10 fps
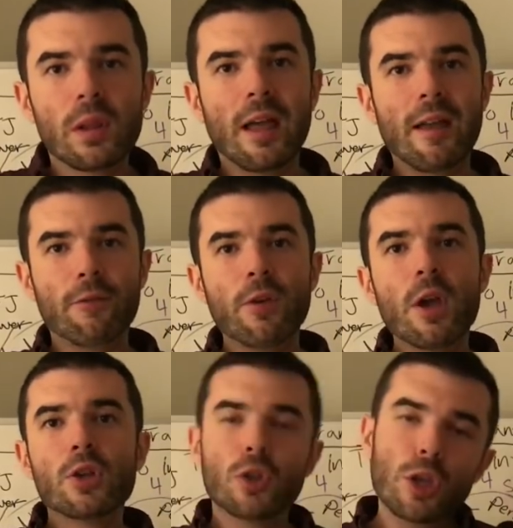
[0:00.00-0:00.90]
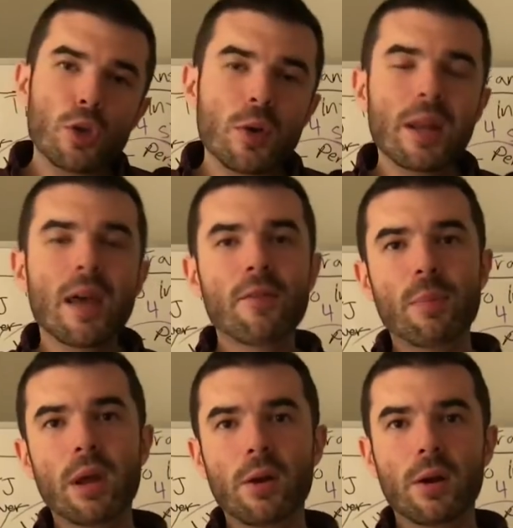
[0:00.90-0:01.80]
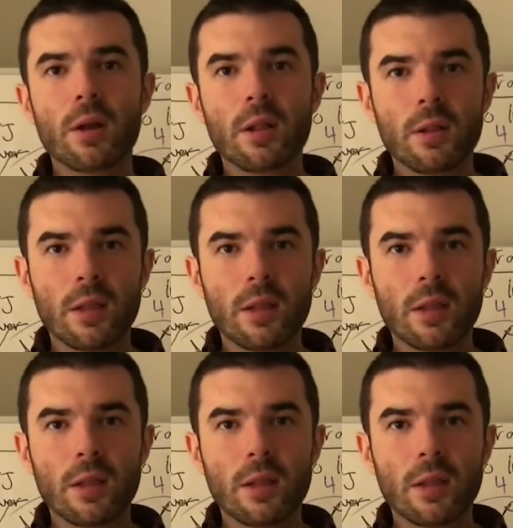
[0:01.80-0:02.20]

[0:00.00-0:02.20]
life so that you can have a better